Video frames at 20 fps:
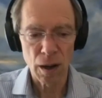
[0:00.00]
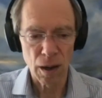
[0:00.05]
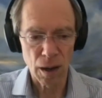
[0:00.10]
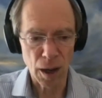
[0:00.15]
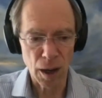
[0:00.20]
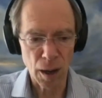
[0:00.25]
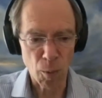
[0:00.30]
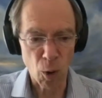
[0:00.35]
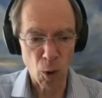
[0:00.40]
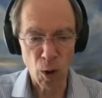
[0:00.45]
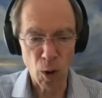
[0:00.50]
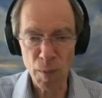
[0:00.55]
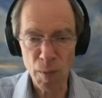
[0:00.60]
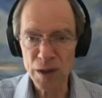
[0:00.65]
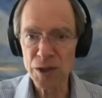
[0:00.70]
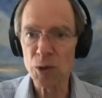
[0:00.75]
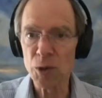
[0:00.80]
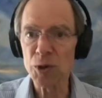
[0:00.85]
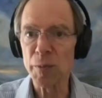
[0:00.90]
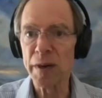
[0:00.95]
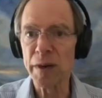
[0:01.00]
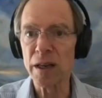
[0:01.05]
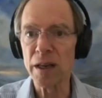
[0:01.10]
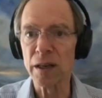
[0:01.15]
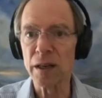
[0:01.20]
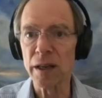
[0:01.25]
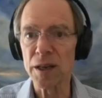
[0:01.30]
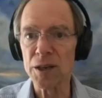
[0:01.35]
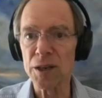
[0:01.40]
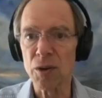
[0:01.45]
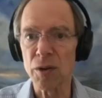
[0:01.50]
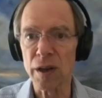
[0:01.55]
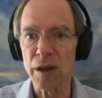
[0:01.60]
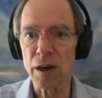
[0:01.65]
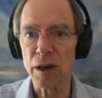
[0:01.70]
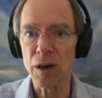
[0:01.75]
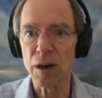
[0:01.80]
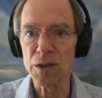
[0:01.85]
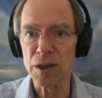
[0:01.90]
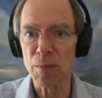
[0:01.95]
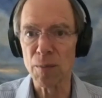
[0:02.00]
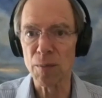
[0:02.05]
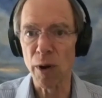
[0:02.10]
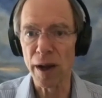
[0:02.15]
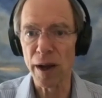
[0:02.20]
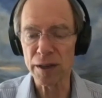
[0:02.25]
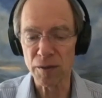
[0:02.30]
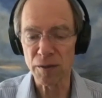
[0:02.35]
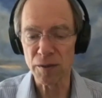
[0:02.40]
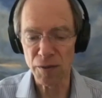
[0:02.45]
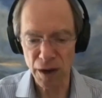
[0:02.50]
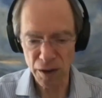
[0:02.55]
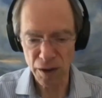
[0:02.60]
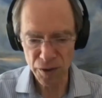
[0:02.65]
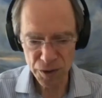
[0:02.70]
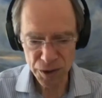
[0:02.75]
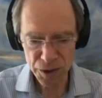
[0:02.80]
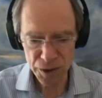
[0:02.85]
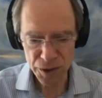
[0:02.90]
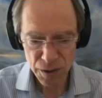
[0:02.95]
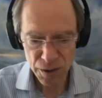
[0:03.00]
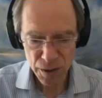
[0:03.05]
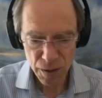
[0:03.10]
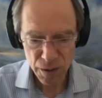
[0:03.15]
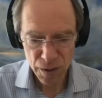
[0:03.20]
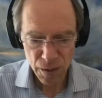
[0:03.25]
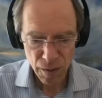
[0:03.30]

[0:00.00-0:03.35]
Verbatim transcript: Um, all my social media links are there. Some more active than others.